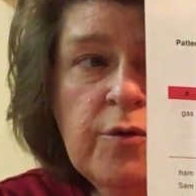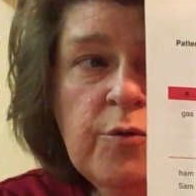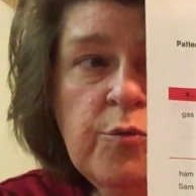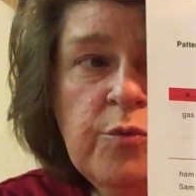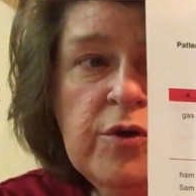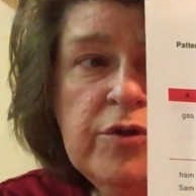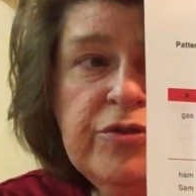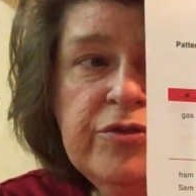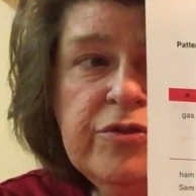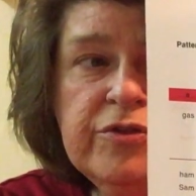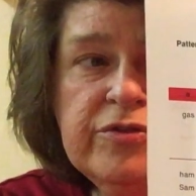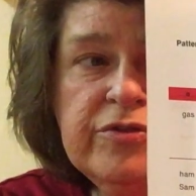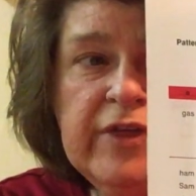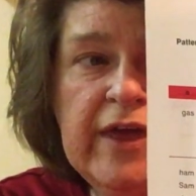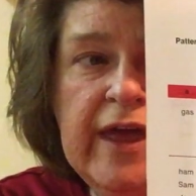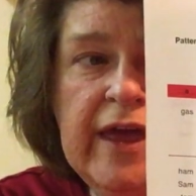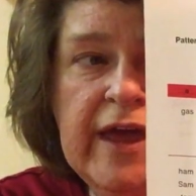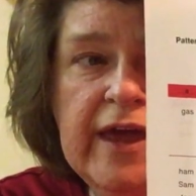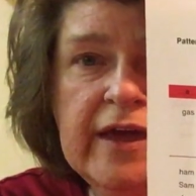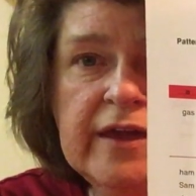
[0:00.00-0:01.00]
with the
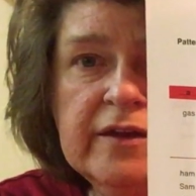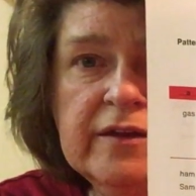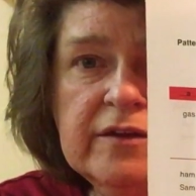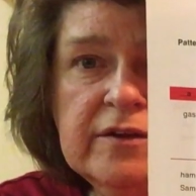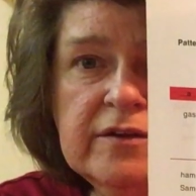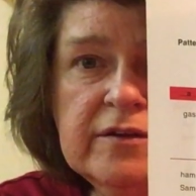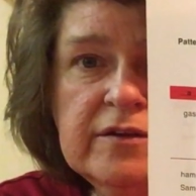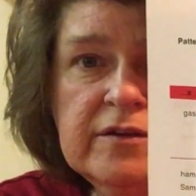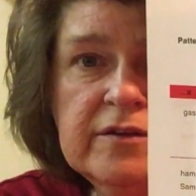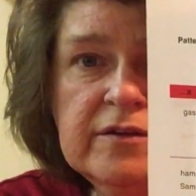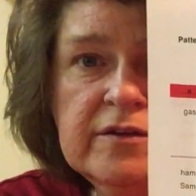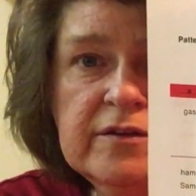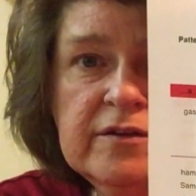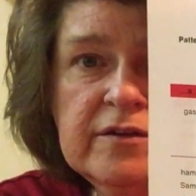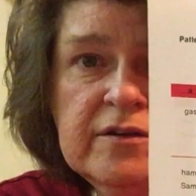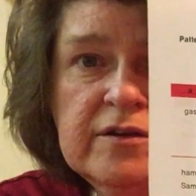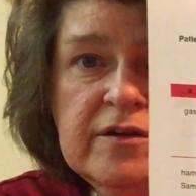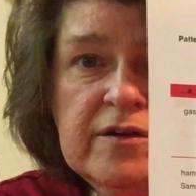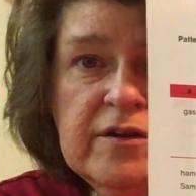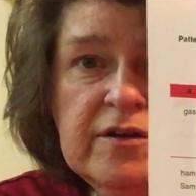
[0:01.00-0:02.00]
hen.
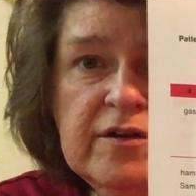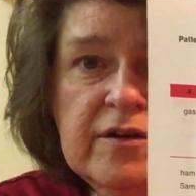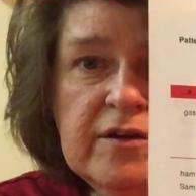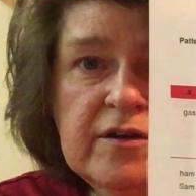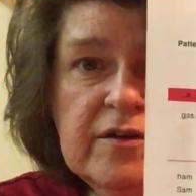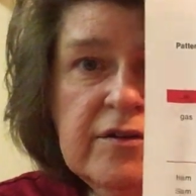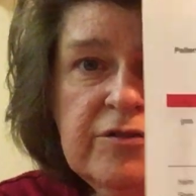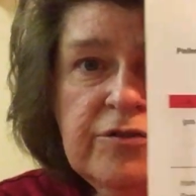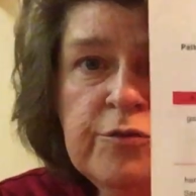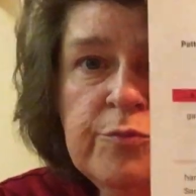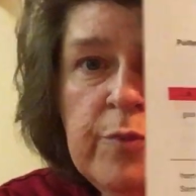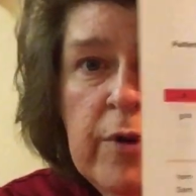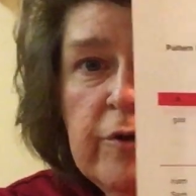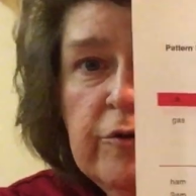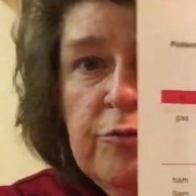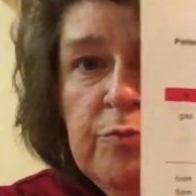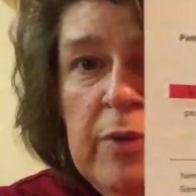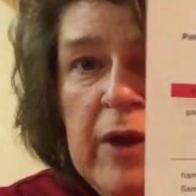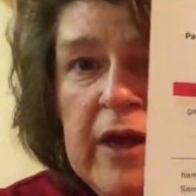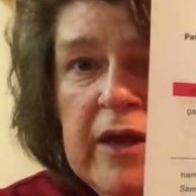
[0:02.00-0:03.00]
Do
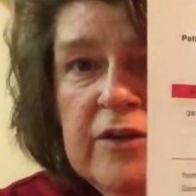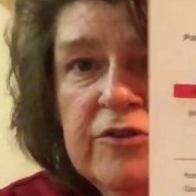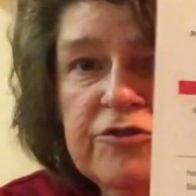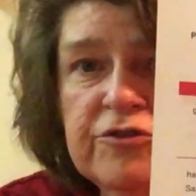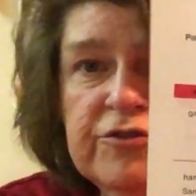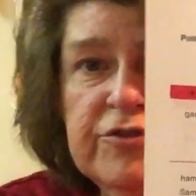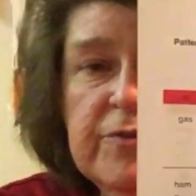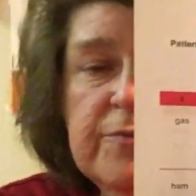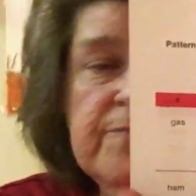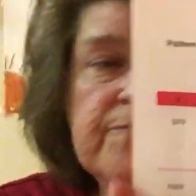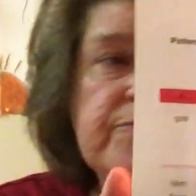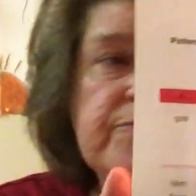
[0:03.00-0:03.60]
both pages.